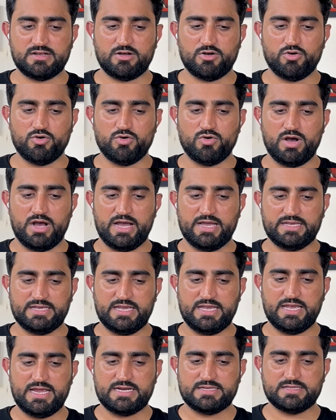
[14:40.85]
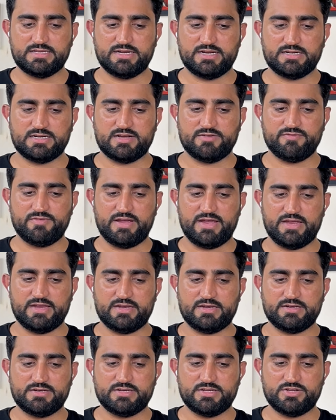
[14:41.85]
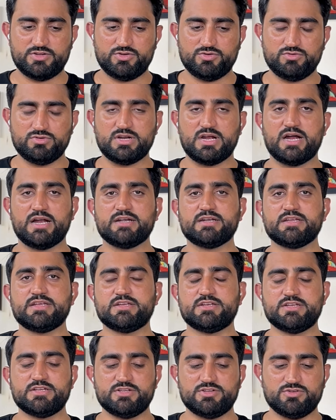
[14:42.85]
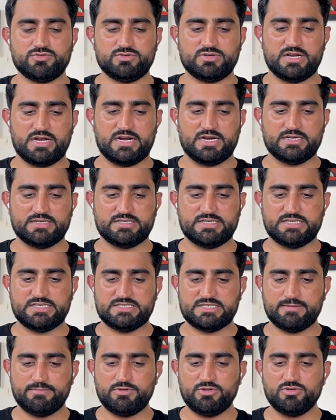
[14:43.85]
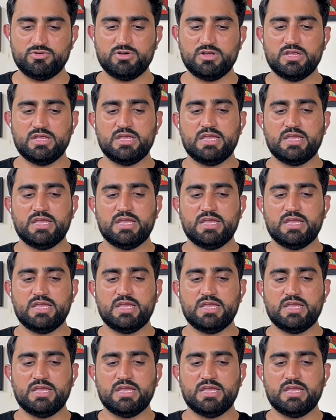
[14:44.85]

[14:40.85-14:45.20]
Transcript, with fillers: oia@ntu.edu.tw,